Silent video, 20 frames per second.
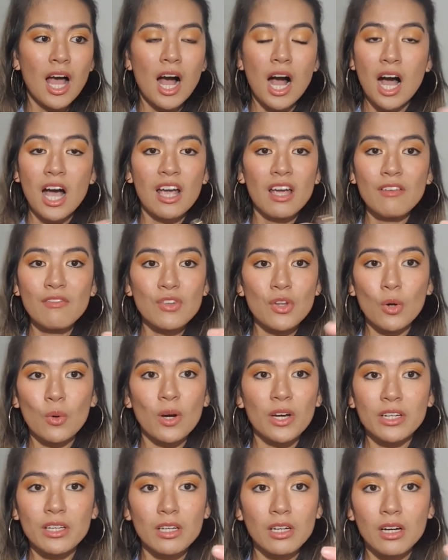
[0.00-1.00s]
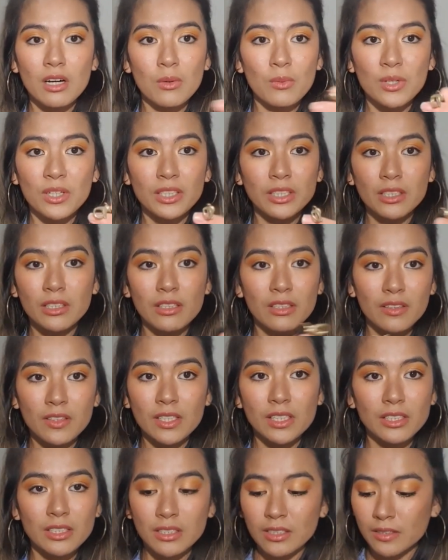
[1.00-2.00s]
I have no idea what
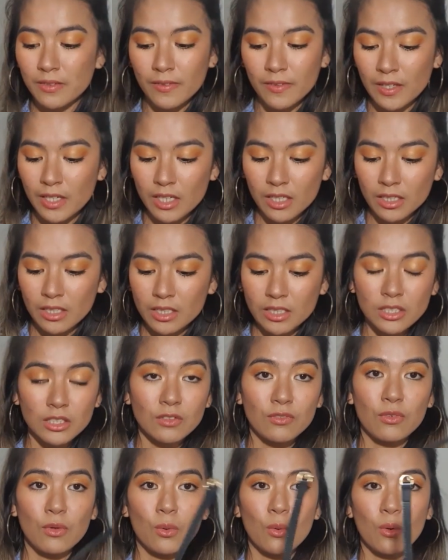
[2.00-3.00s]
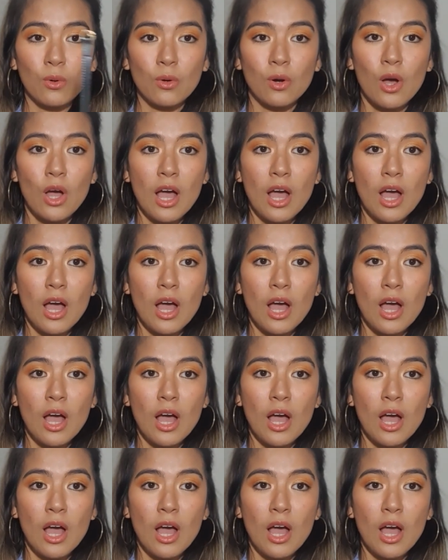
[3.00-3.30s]
this thing is for.